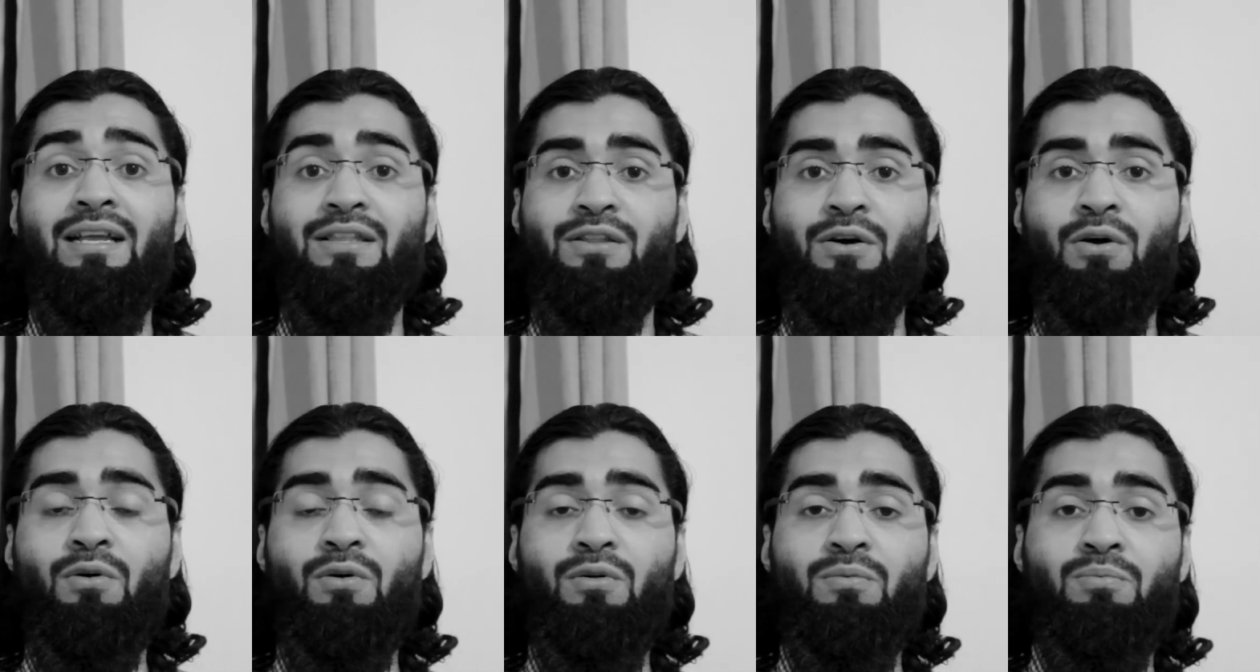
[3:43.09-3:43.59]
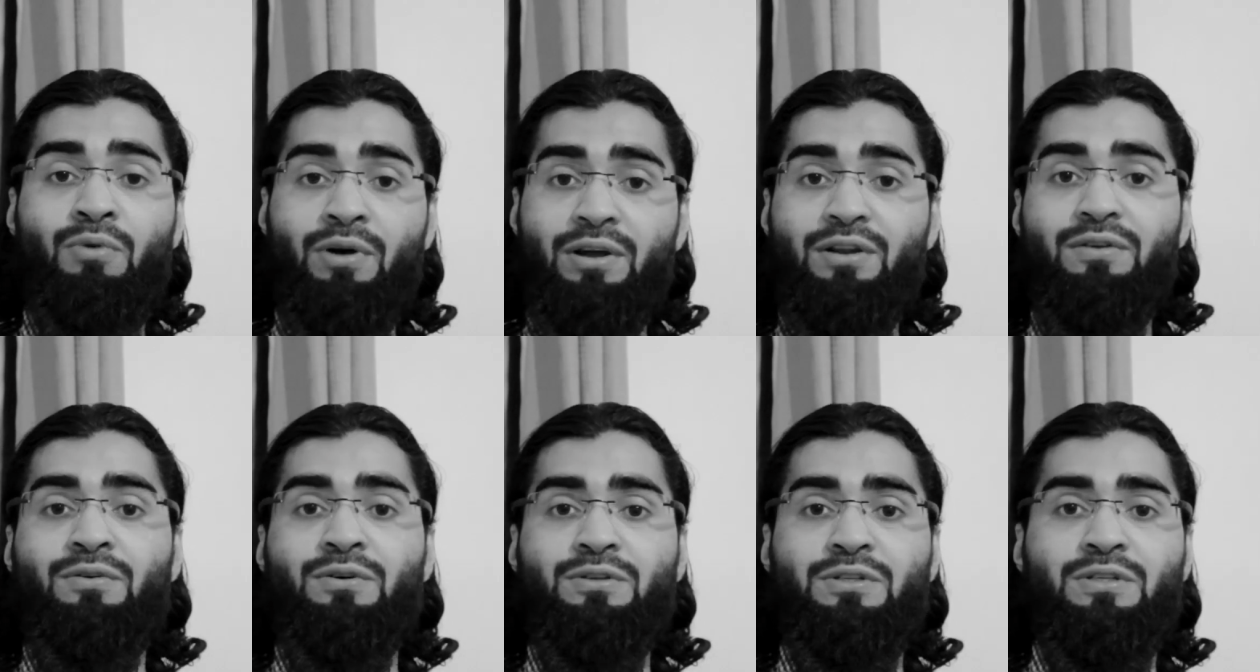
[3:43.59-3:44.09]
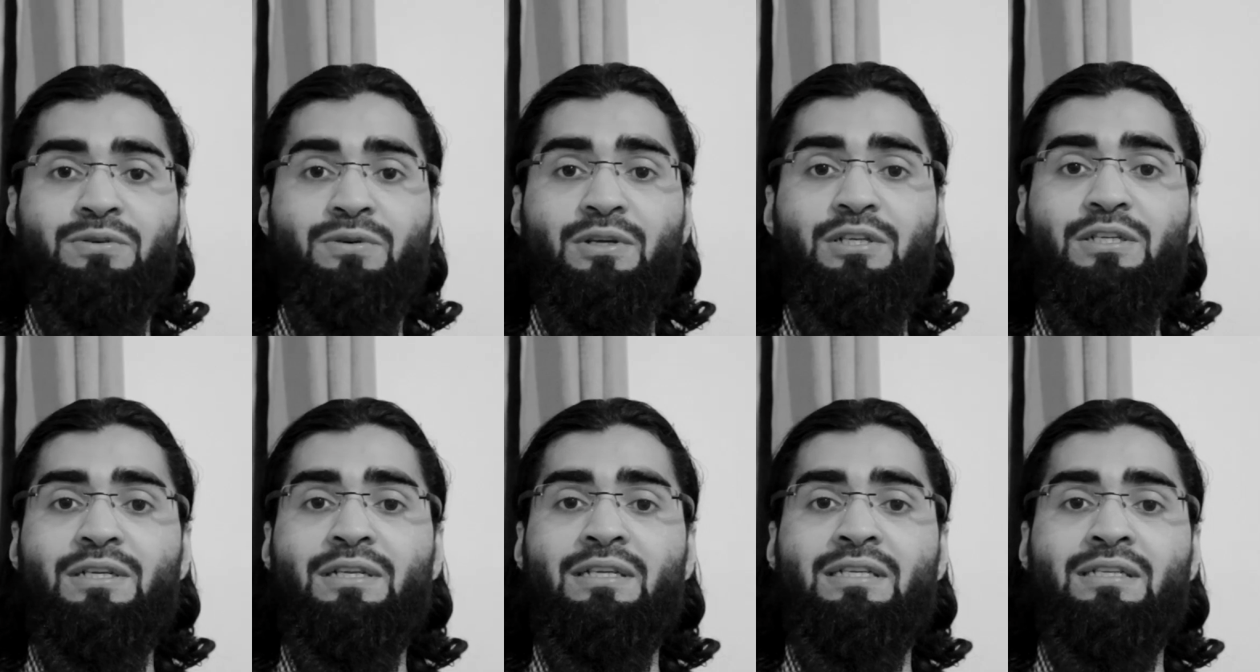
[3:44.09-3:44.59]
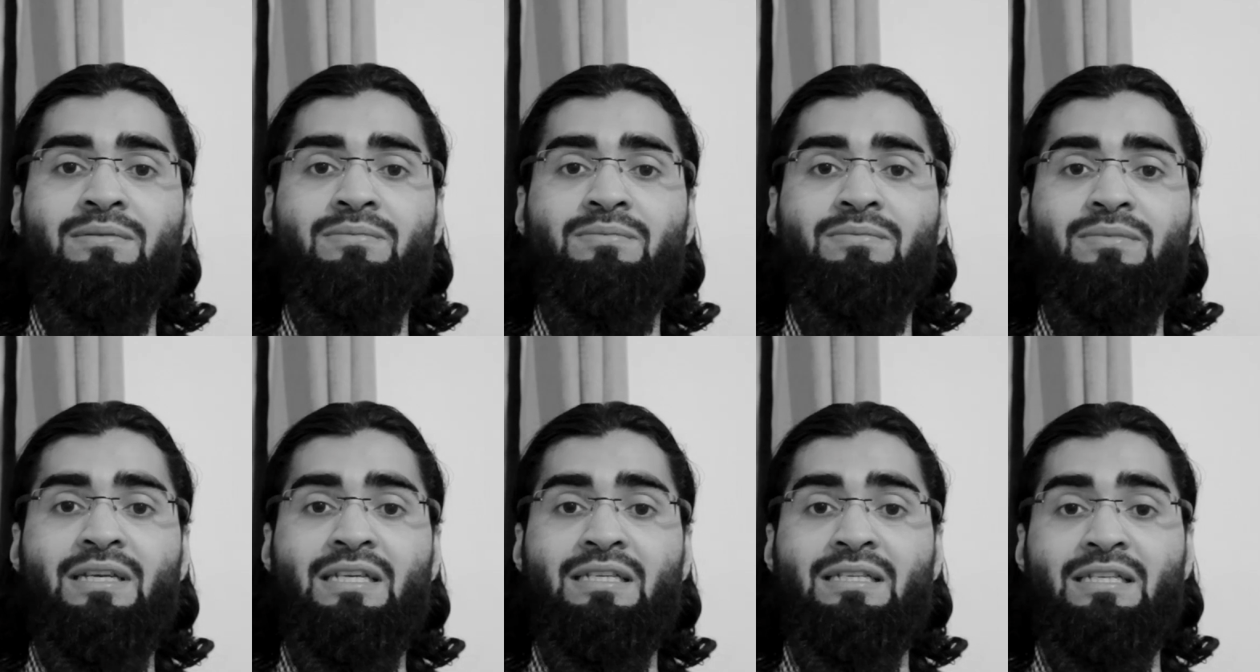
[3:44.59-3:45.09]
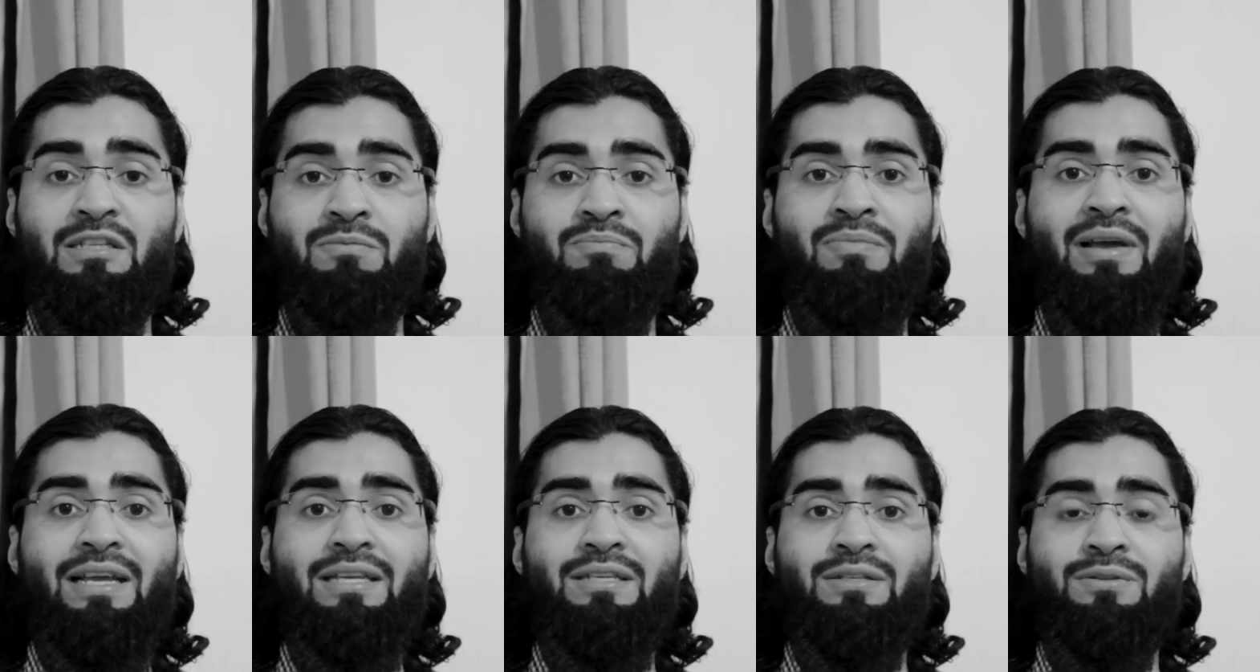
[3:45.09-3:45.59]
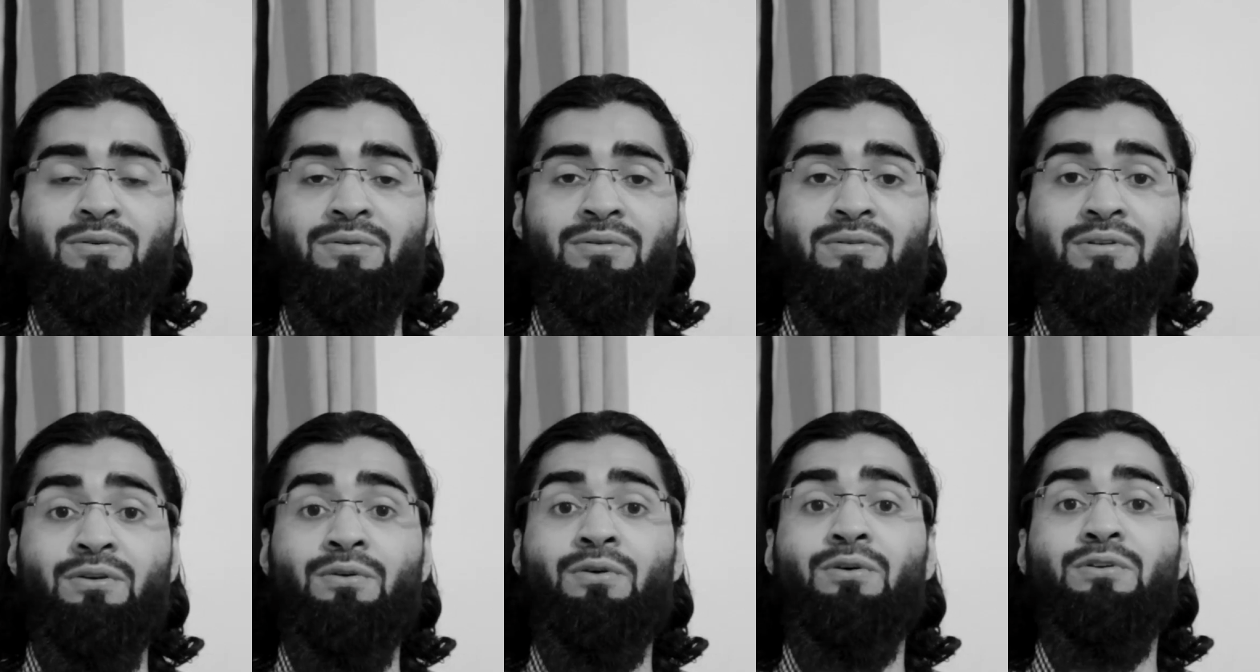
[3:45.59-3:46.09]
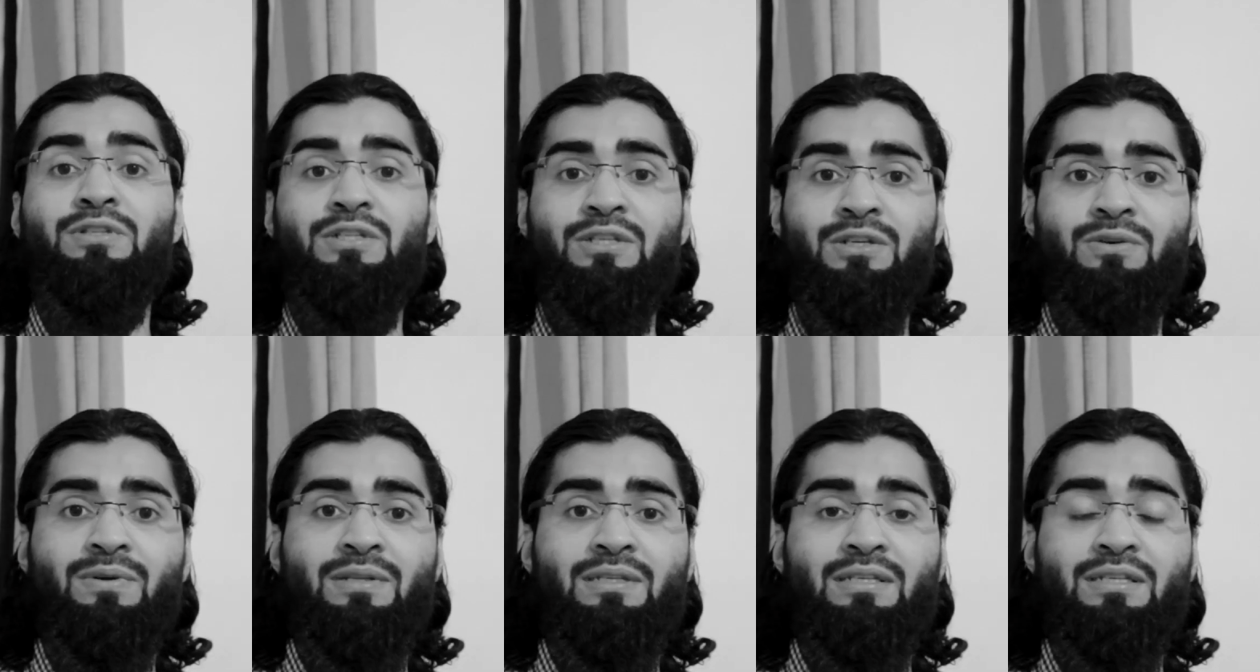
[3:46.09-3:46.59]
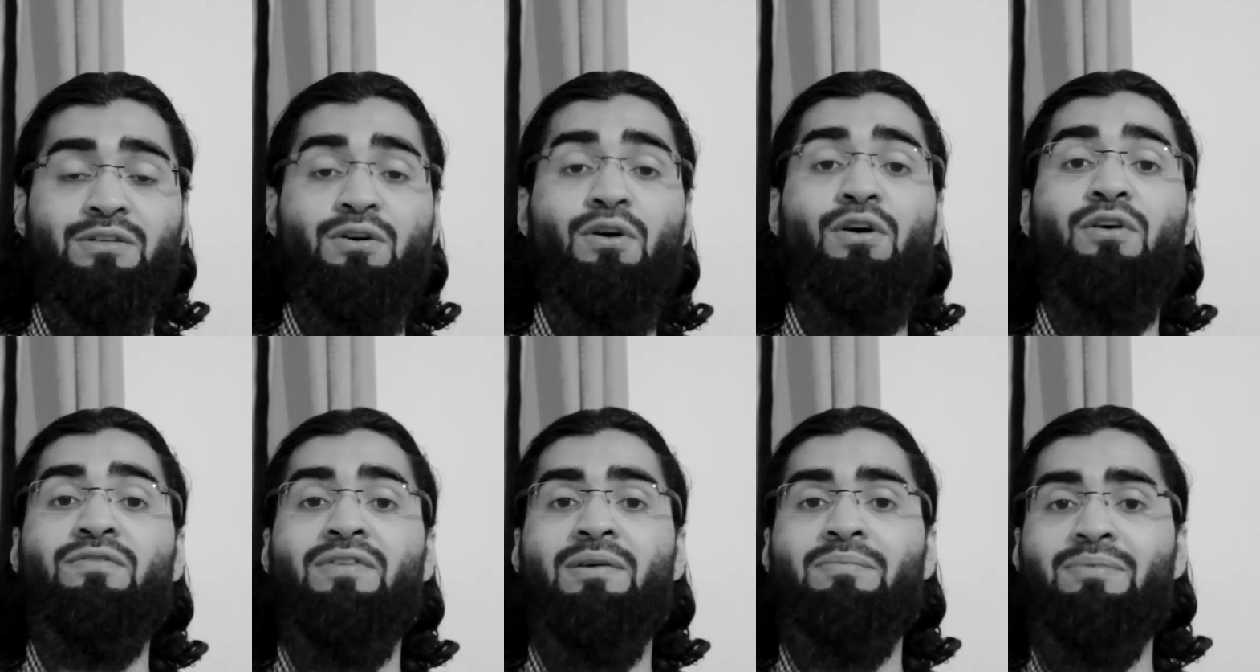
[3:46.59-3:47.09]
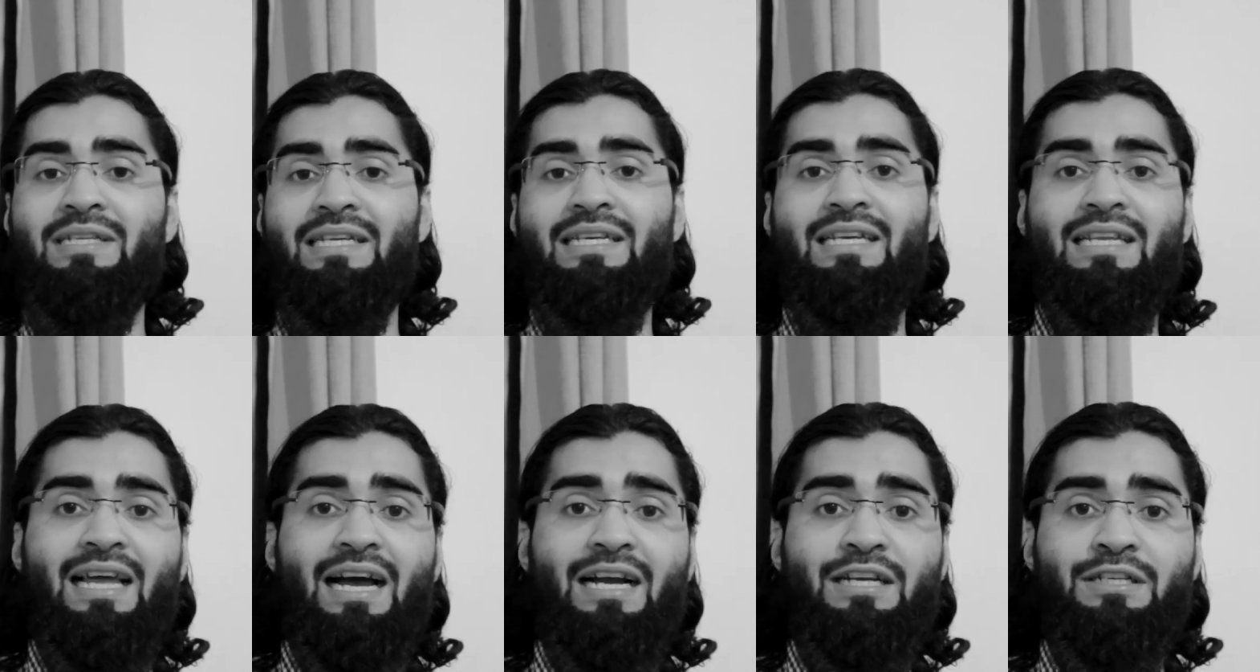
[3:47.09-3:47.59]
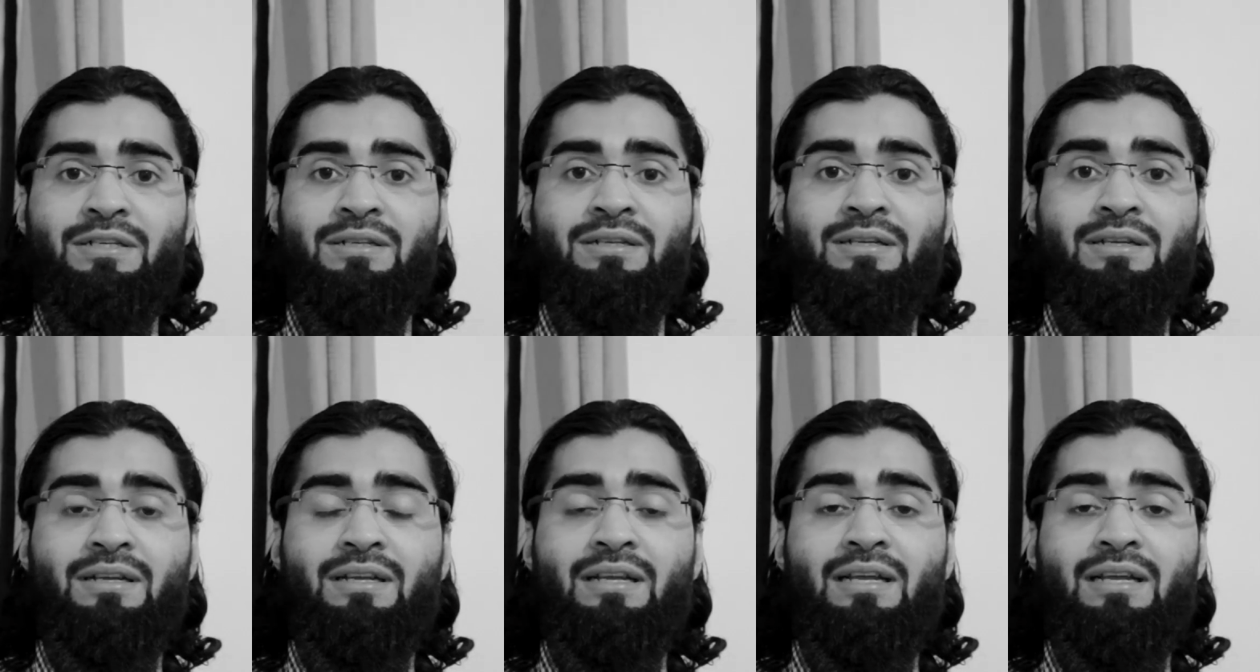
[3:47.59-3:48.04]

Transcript: the whole point of consequentialism is it's based on the consequences of a particular action.